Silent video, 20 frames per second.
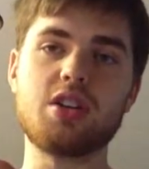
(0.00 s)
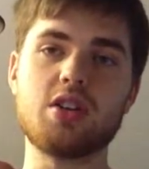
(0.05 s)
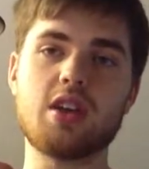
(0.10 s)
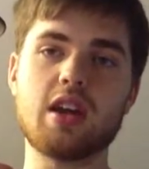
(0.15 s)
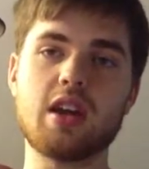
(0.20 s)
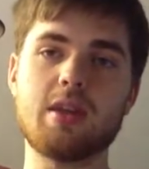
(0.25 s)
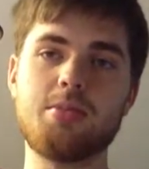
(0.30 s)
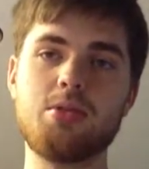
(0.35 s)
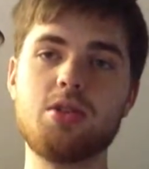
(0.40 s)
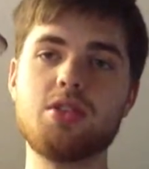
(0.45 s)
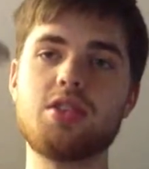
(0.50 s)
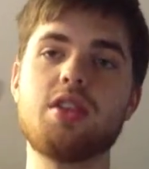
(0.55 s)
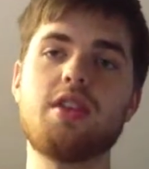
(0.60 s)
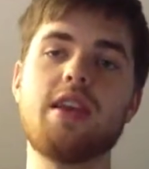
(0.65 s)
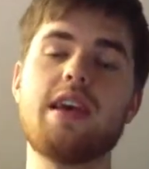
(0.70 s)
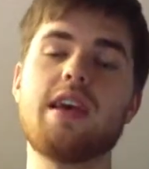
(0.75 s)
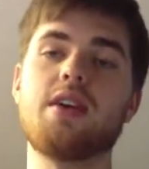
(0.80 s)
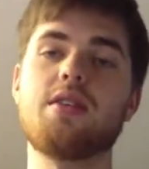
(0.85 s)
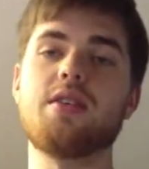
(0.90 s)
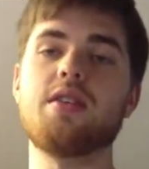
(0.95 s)
You kind of push it
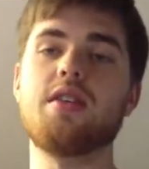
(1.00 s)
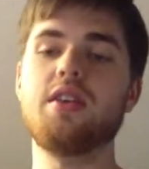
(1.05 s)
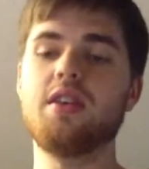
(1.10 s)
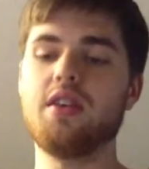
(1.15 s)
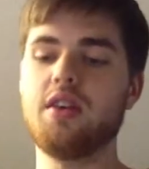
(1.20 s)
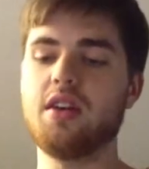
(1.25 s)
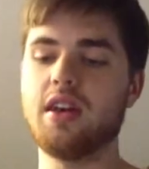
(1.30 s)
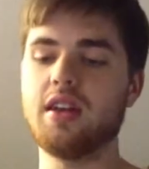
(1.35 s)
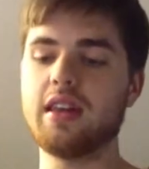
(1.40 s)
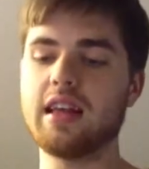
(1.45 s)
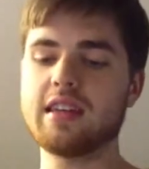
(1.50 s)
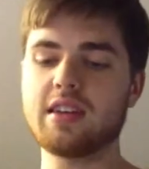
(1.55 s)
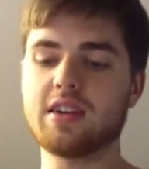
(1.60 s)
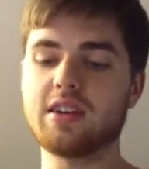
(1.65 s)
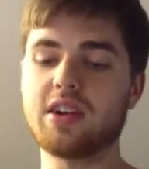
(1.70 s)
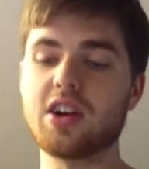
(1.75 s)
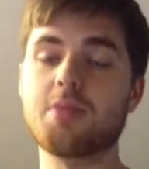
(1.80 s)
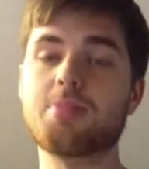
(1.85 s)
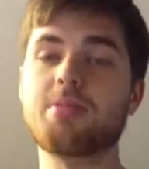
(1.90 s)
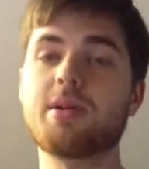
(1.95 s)
down, and that's how an
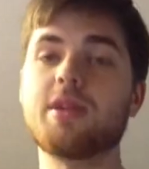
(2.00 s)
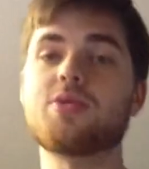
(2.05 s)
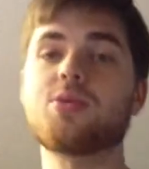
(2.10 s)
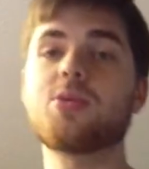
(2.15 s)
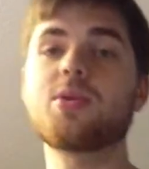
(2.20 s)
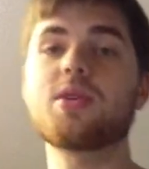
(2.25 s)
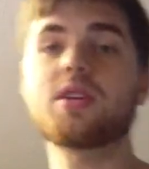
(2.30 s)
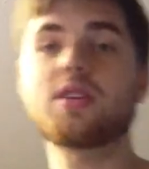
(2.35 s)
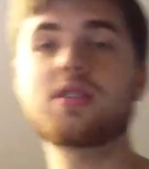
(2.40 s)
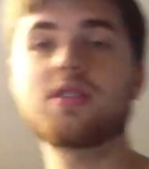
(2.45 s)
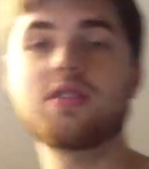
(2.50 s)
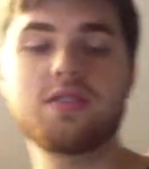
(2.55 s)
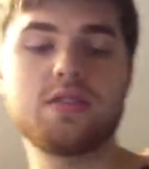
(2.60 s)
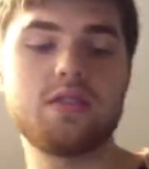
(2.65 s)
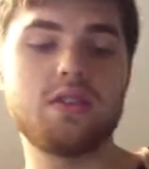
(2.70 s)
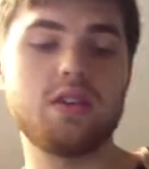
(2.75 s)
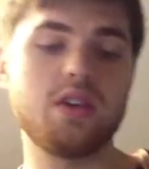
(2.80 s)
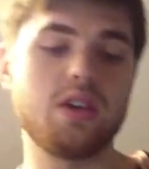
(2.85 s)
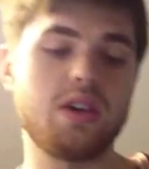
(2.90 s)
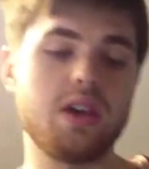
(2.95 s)
Aeropress works,
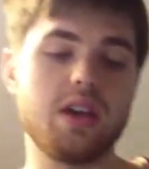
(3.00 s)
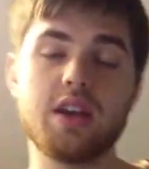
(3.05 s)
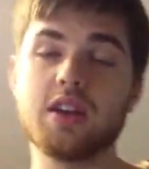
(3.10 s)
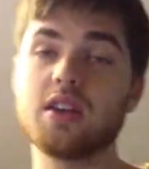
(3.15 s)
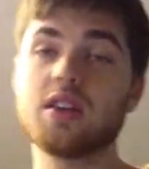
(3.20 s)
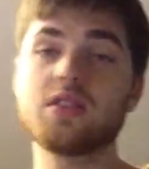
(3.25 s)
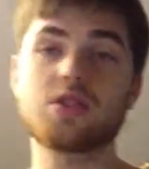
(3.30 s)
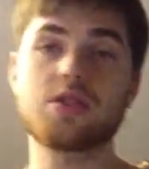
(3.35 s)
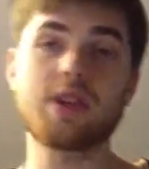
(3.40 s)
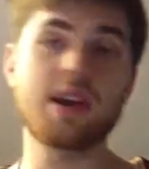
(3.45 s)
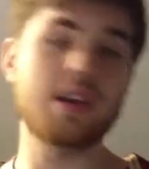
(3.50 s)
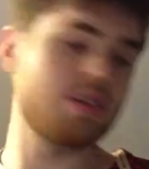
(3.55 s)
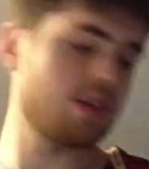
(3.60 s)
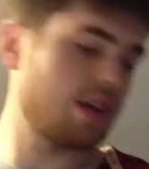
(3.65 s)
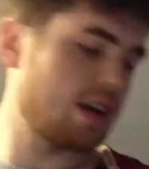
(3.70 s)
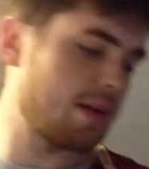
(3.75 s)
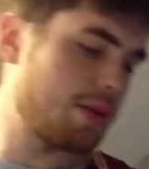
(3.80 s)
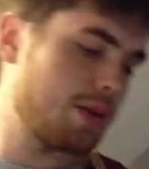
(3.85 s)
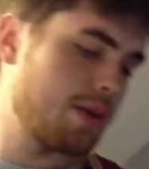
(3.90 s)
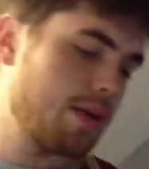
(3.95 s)
and it does a great
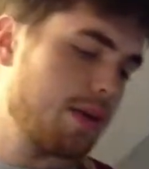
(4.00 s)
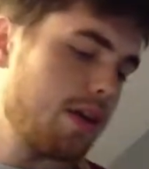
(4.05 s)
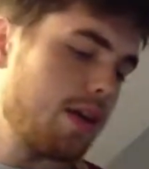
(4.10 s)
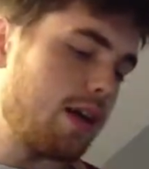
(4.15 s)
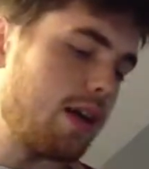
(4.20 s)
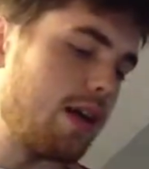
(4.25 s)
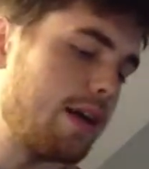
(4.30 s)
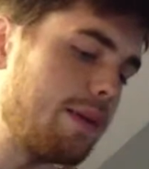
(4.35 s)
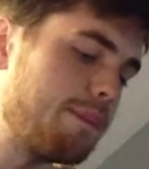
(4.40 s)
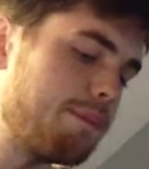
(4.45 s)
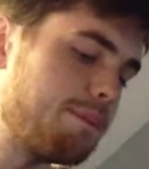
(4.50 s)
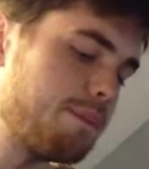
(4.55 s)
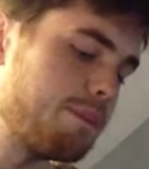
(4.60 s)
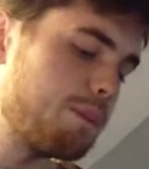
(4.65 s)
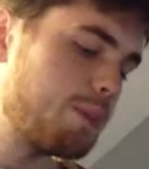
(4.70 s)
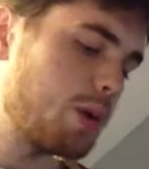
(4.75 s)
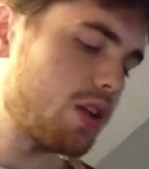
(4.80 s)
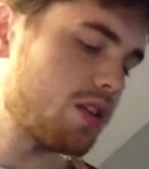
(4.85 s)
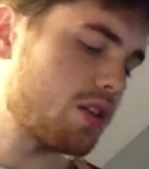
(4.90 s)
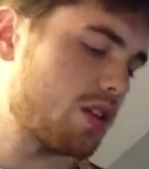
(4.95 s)
job. But
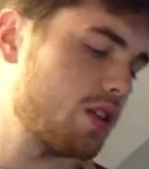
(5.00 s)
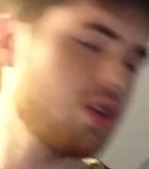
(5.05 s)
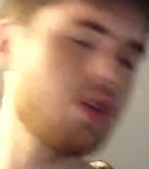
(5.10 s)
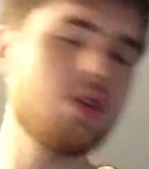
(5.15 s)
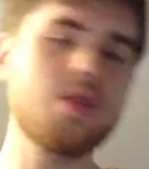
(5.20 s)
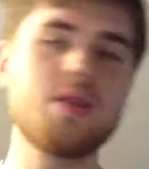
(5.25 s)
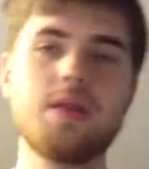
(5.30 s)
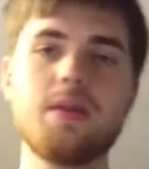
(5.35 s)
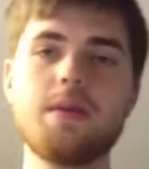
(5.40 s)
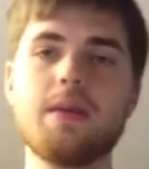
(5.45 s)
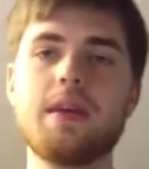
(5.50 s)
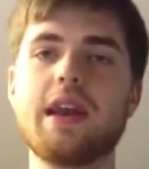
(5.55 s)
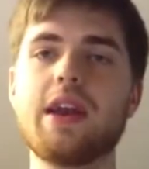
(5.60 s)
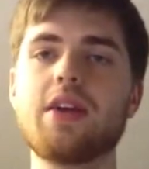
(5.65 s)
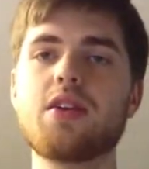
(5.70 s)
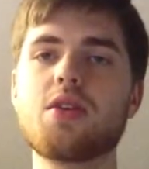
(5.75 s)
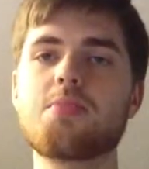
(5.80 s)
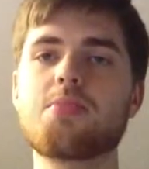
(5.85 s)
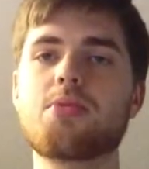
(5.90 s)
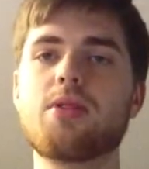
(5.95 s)
I was like, an
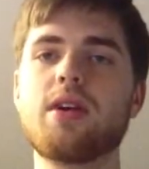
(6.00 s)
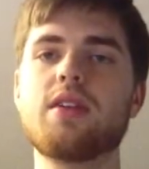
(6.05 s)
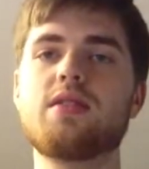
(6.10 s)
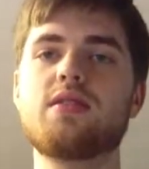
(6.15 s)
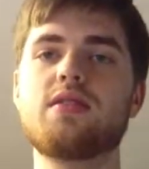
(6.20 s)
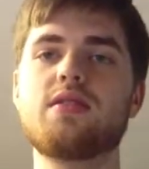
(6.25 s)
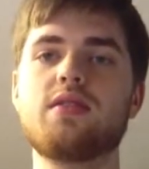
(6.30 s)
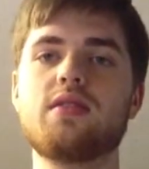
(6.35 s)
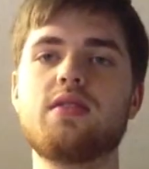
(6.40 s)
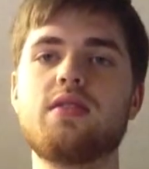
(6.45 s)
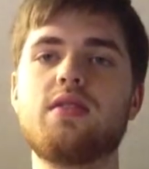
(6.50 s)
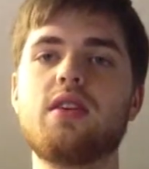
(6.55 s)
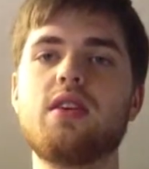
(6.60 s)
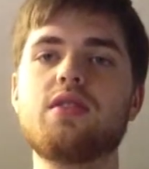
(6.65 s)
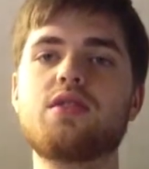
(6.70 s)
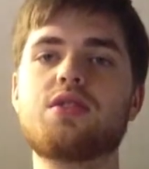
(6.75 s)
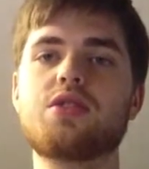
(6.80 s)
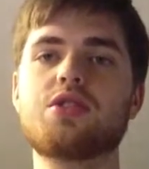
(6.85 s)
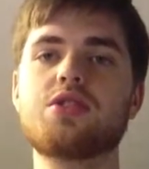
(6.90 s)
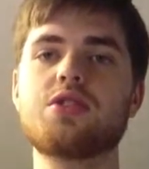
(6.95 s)
Aeropress
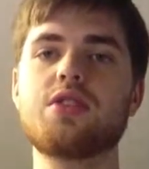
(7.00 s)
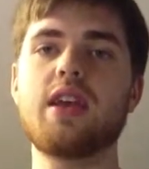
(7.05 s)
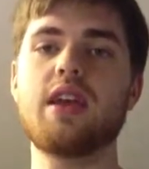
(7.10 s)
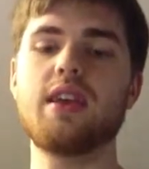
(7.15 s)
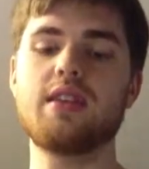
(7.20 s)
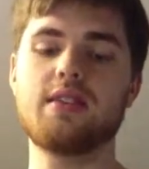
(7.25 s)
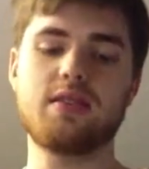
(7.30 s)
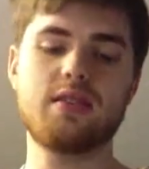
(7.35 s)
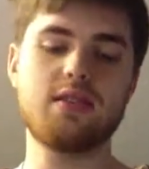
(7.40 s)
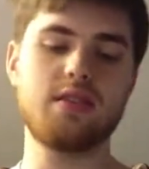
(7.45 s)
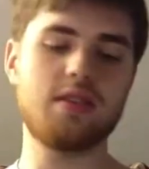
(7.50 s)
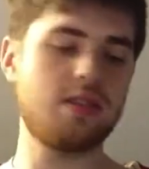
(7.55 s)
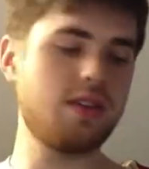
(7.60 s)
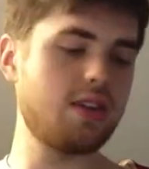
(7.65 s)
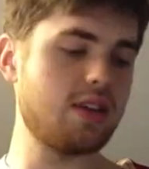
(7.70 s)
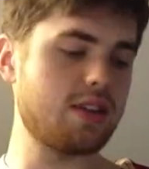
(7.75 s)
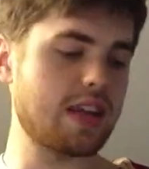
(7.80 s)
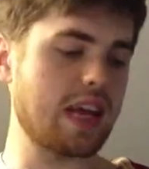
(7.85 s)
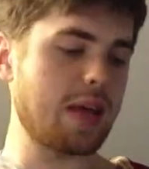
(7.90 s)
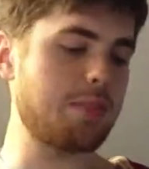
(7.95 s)
does create
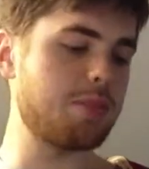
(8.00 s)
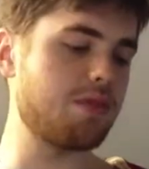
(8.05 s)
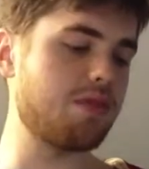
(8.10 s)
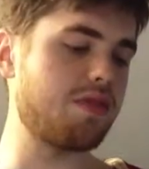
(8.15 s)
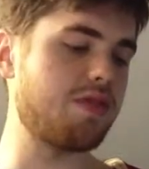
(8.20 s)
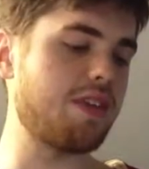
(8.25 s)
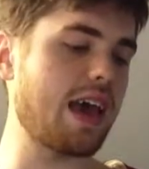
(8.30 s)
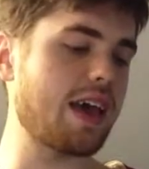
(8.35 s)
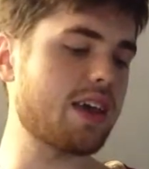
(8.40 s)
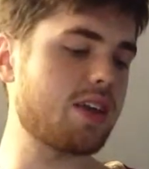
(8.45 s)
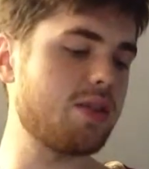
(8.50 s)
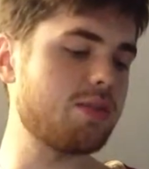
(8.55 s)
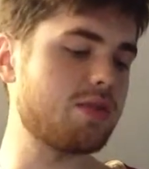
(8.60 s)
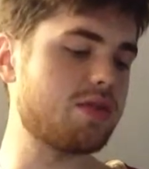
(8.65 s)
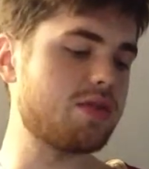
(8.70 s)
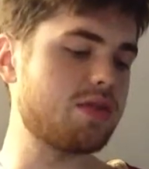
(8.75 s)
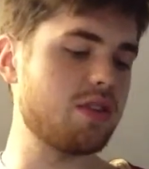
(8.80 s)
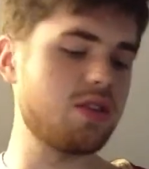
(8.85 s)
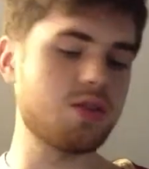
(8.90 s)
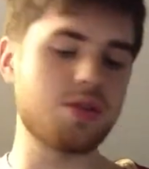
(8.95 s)
a type of vacuum
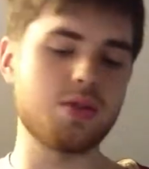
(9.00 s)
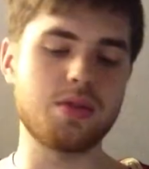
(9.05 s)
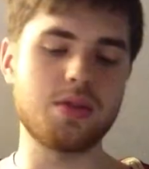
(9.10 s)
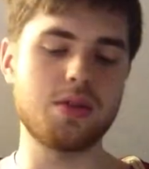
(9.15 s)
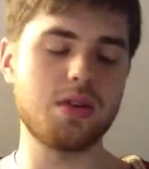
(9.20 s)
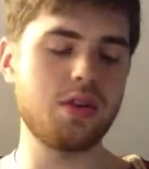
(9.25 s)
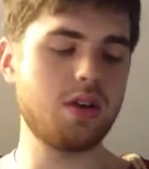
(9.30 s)
seal.